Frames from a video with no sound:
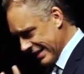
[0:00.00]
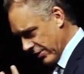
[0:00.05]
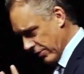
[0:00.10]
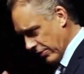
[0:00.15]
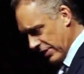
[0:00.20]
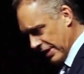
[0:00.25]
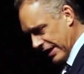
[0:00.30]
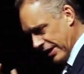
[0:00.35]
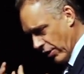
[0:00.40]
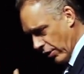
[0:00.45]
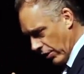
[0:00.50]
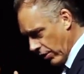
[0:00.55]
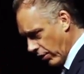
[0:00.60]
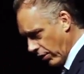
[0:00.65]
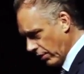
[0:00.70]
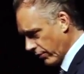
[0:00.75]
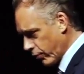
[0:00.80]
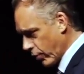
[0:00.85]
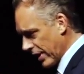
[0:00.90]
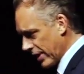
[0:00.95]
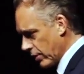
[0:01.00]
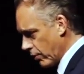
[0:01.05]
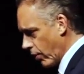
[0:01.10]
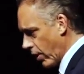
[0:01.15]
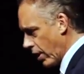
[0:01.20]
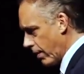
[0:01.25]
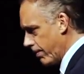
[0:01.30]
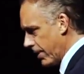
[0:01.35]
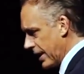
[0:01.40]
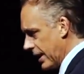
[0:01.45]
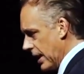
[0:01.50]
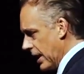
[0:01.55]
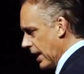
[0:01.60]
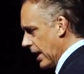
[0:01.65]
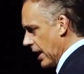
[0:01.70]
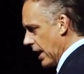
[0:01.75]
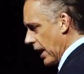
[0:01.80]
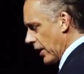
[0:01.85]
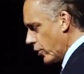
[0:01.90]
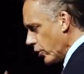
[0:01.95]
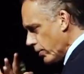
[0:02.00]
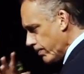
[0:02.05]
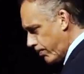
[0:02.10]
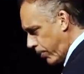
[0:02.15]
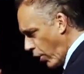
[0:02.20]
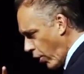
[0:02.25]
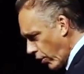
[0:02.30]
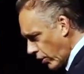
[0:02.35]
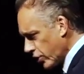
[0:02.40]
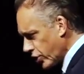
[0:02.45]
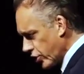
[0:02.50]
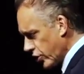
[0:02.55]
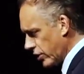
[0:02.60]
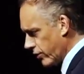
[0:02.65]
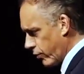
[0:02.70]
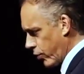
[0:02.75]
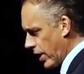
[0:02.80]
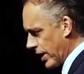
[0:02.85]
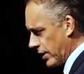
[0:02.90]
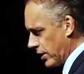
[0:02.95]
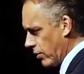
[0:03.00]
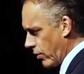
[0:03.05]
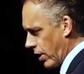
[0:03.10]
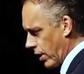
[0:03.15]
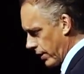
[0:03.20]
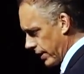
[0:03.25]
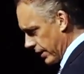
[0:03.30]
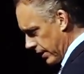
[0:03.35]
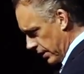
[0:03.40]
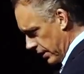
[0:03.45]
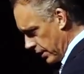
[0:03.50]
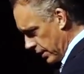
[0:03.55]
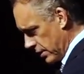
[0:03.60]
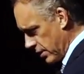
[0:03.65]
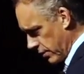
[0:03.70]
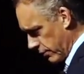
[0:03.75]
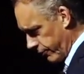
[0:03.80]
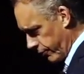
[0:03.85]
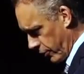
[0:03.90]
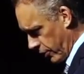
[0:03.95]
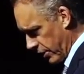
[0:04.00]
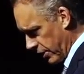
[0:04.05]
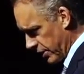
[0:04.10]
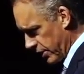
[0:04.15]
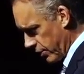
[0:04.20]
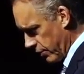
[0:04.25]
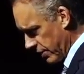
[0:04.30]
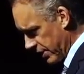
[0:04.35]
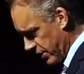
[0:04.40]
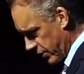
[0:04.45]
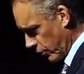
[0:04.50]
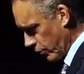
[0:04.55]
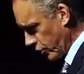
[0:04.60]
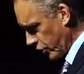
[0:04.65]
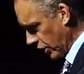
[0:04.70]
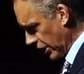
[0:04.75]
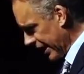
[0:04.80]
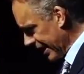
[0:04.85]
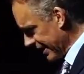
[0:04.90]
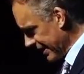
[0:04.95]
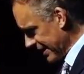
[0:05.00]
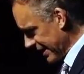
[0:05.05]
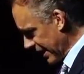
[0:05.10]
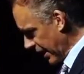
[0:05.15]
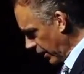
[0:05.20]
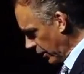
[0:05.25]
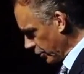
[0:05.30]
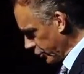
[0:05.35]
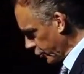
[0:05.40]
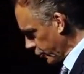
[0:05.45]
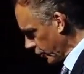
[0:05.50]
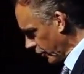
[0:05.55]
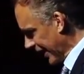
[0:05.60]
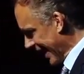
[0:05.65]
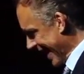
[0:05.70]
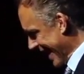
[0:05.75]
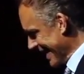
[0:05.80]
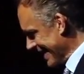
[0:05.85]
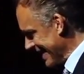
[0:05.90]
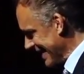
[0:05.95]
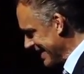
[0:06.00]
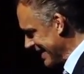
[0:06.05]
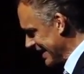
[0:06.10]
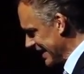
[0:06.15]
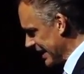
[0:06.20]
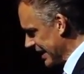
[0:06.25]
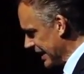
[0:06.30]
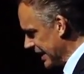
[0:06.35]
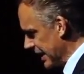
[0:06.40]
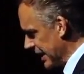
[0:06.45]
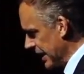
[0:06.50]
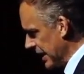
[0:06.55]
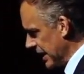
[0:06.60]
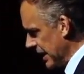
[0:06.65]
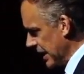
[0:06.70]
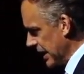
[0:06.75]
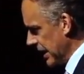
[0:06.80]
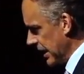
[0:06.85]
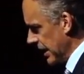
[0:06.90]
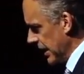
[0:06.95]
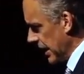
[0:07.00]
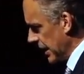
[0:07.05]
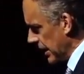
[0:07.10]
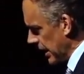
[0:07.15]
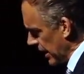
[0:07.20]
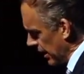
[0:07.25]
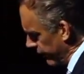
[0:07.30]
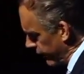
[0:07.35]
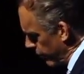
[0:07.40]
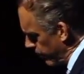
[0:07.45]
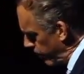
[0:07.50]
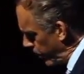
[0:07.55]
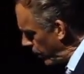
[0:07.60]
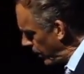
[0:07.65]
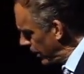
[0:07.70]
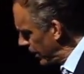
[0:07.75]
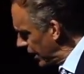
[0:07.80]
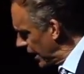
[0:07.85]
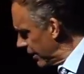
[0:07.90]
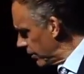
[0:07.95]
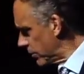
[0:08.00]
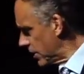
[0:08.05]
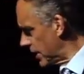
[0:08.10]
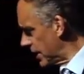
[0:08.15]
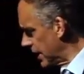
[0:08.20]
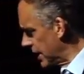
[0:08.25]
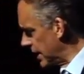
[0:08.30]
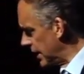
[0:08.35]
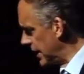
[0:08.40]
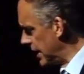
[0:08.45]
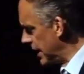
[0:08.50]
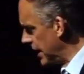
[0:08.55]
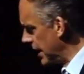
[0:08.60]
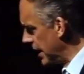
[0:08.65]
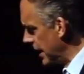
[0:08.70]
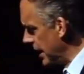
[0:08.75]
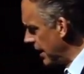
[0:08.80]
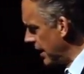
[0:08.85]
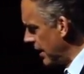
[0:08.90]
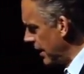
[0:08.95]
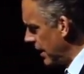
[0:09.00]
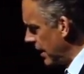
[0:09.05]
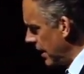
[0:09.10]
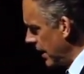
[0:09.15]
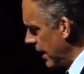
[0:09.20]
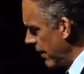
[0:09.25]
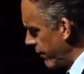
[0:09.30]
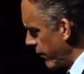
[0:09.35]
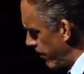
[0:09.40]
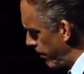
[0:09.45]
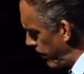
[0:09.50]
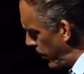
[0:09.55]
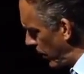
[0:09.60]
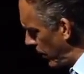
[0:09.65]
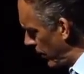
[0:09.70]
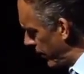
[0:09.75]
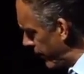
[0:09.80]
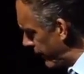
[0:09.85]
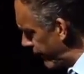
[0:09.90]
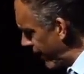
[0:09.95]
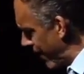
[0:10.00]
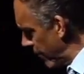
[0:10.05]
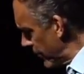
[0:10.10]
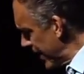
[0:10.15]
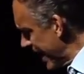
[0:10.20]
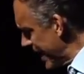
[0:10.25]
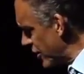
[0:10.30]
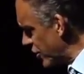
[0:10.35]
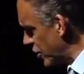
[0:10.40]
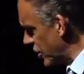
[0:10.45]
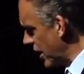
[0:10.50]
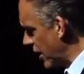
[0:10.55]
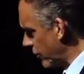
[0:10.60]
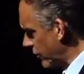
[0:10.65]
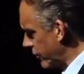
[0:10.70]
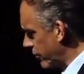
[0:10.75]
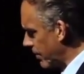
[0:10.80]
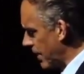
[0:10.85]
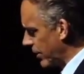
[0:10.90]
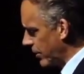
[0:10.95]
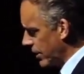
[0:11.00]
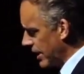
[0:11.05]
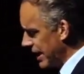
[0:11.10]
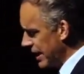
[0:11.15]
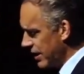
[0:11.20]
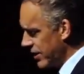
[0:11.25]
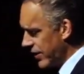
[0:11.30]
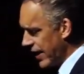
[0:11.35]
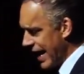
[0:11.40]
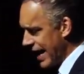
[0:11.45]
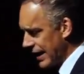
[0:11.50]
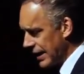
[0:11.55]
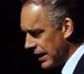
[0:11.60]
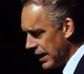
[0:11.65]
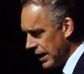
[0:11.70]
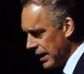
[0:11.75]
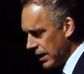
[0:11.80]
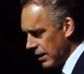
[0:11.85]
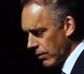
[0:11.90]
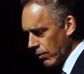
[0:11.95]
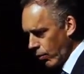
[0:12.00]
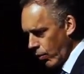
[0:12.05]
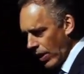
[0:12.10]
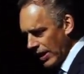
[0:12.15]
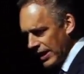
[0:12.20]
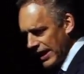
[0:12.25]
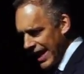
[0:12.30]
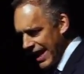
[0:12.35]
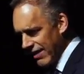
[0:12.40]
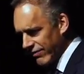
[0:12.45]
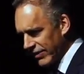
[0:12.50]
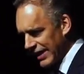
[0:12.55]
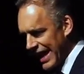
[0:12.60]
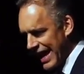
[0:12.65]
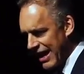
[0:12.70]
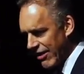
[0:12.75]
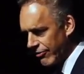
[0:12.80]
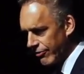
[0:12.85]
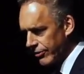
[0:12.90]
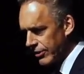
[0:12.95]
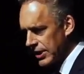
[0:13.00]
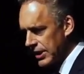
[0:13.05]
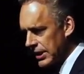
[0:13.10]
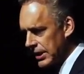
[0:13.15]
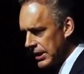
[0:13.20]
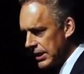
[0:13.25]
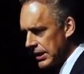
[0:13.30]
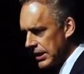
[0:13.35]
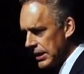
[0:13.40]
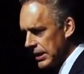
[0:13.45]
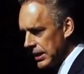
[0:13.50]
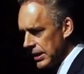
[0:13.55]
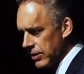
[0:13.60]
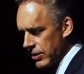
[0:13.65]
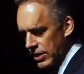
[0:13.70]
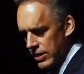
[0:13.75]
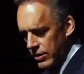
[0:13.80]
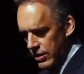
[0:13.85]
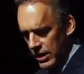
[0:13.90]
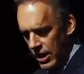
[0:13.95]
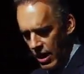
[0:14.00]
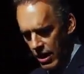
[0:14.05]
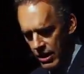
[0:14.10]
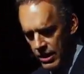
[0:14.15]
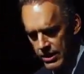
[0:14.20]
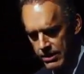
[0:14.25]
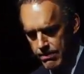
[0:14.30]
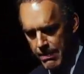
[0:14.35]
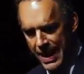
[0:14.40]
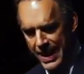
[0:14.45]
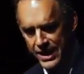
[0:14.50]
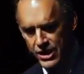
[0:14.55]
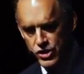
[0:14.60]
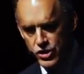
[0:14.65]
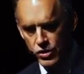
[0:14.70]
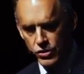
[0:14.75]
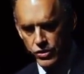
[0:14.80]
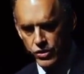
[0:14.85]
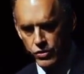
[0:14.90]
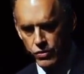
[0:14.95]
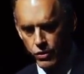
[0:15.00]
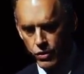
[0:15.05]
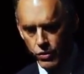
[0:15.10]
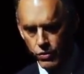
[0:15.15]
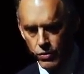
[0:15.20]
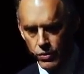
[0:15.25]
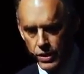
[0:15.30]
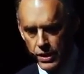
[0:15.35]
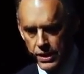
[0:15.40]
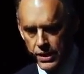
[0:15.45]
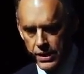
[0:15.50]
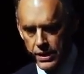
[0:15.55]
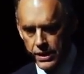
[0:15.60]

not all of what you are, but a good portion of what you are, insofar as you're a socialized cultural entity. And if you pull the foundation out from underneath that, what do you have left? You can hardly manage on your own.